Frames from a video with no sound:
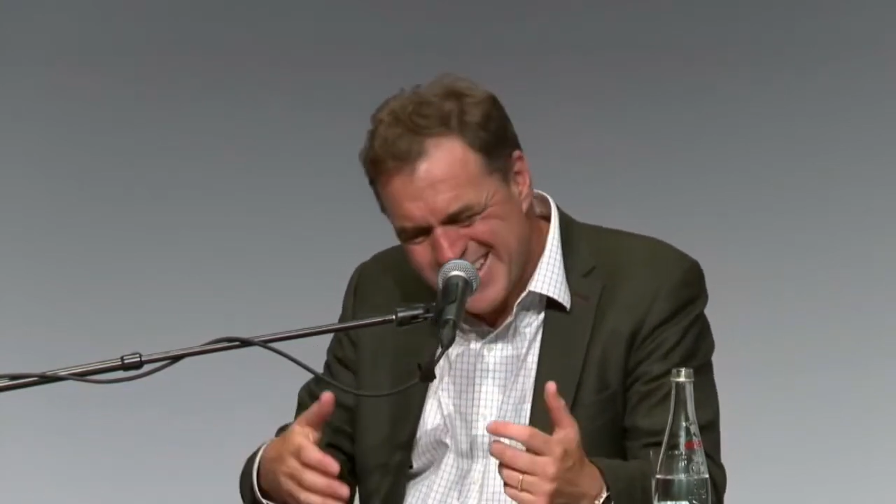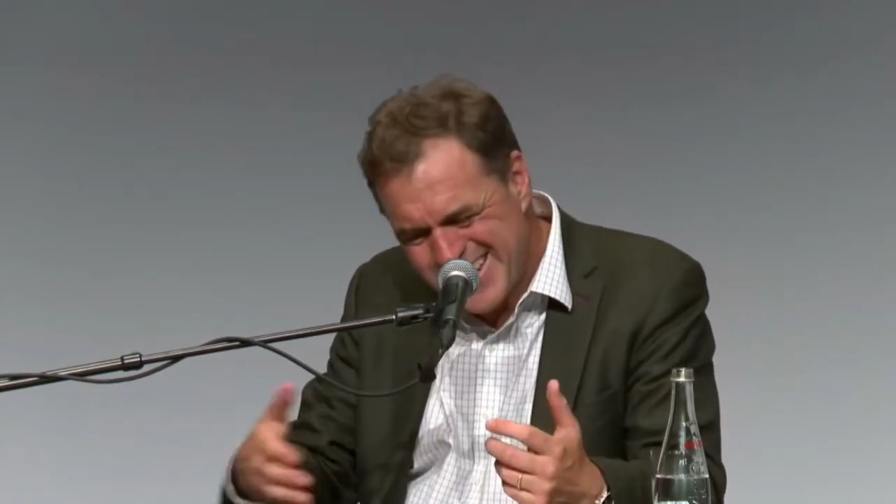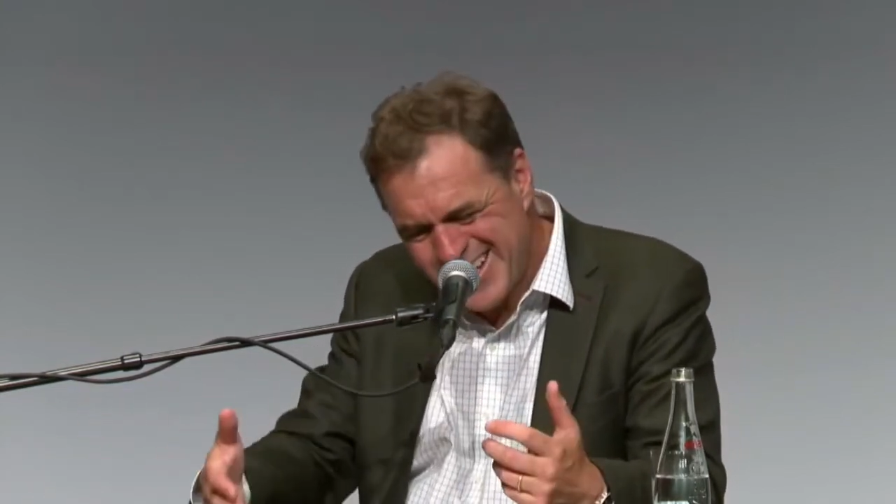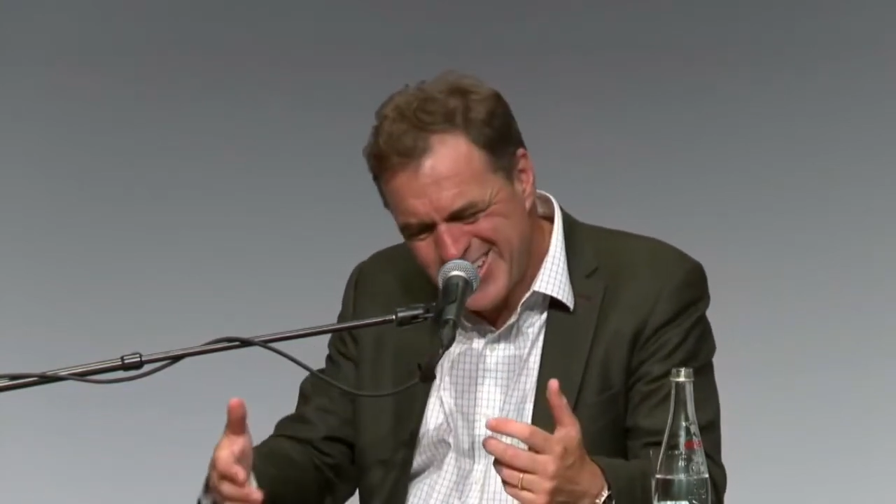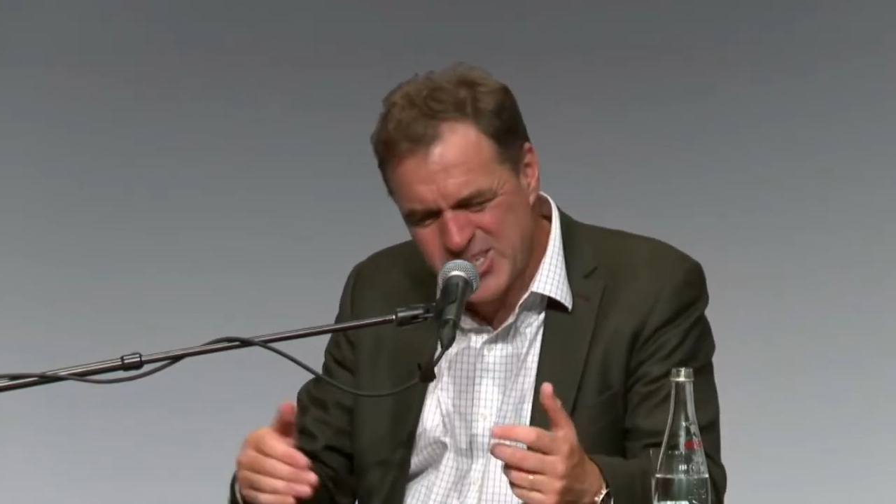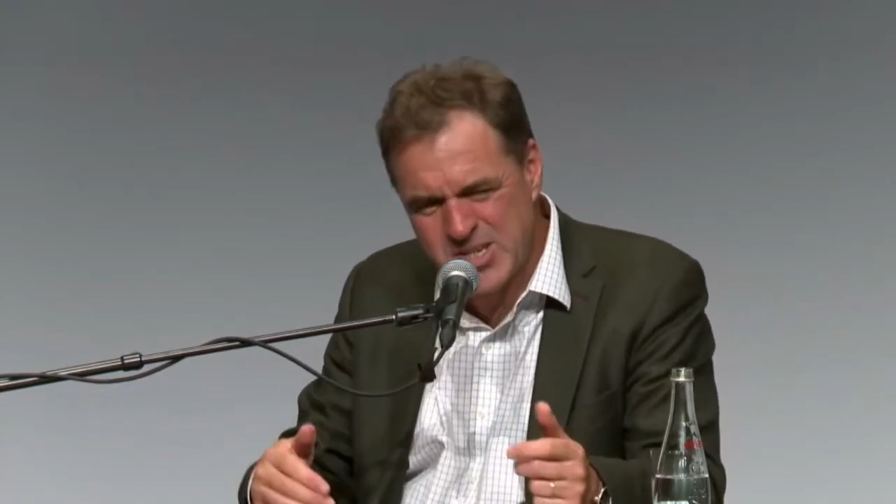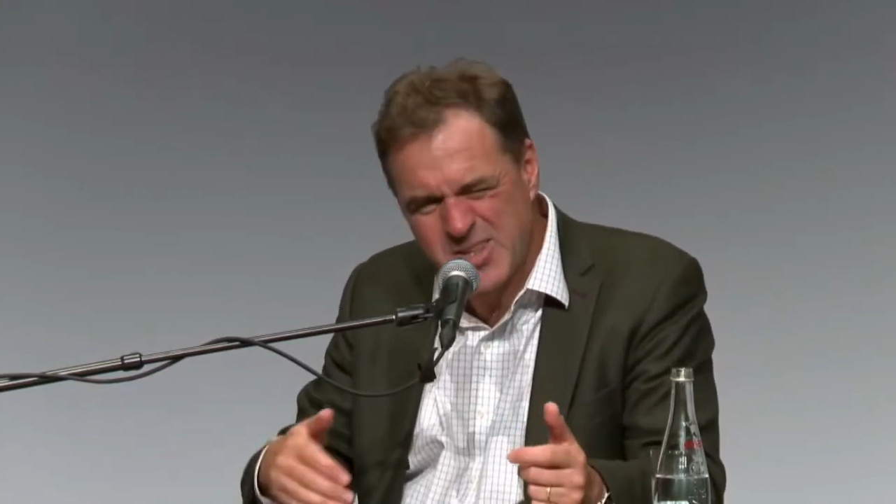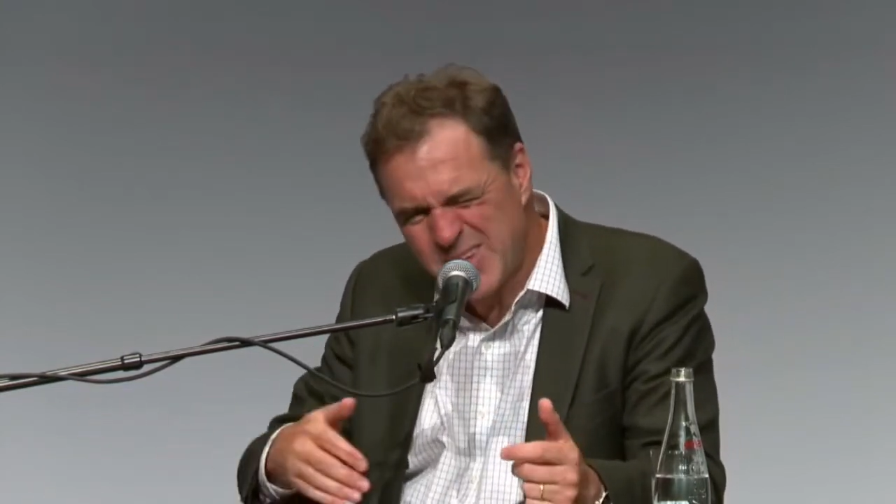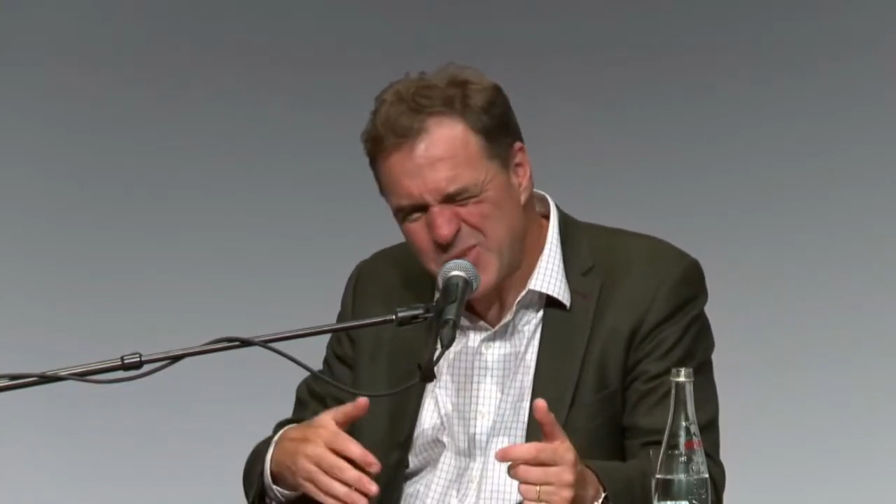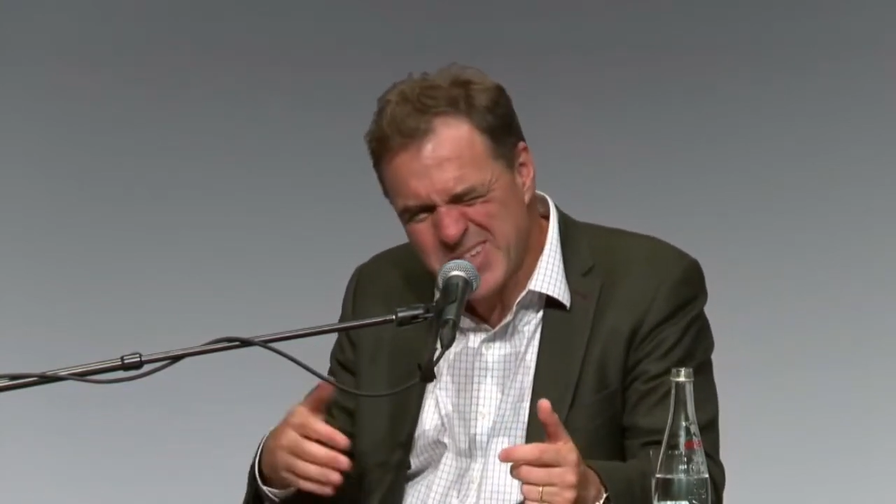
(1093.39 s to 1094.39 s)
last year
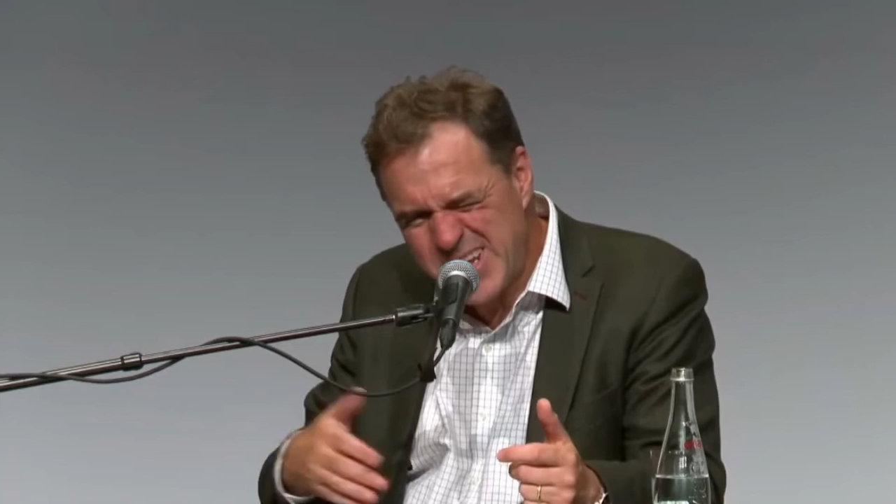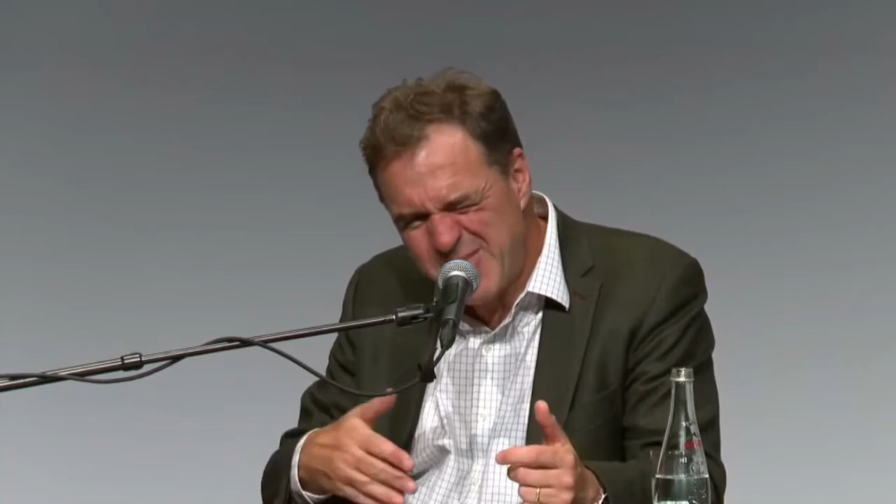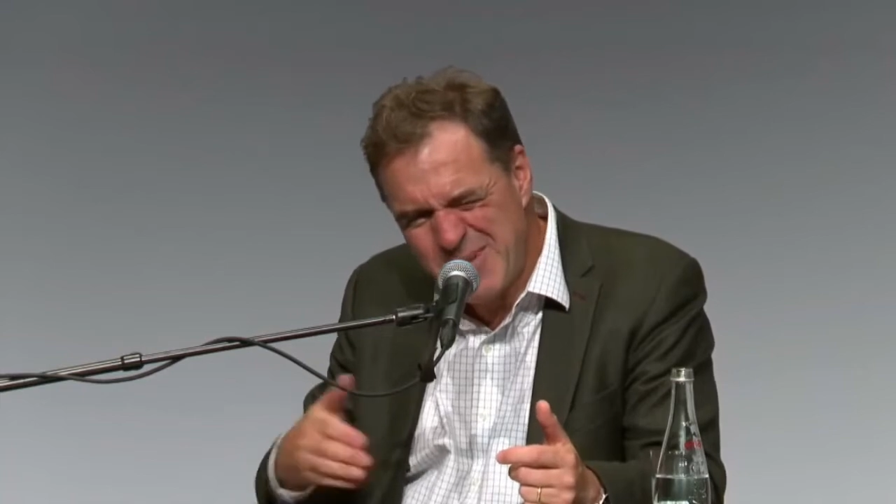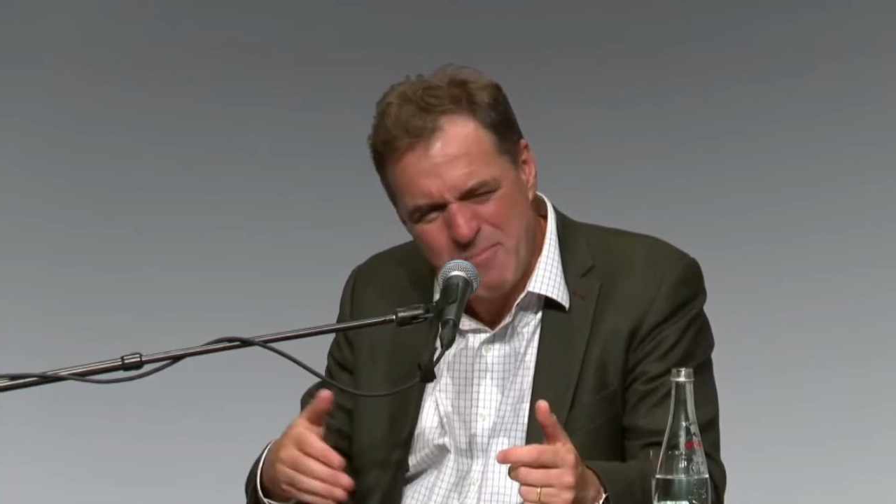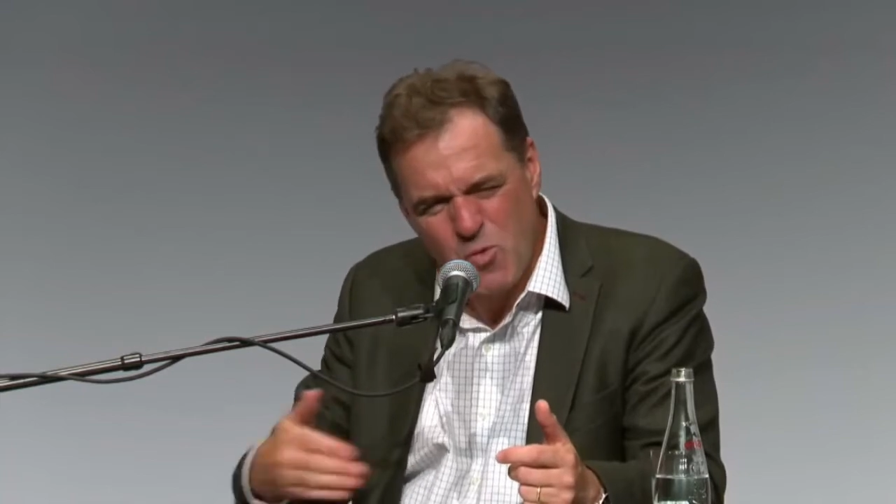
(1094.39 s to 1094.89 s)
there was an even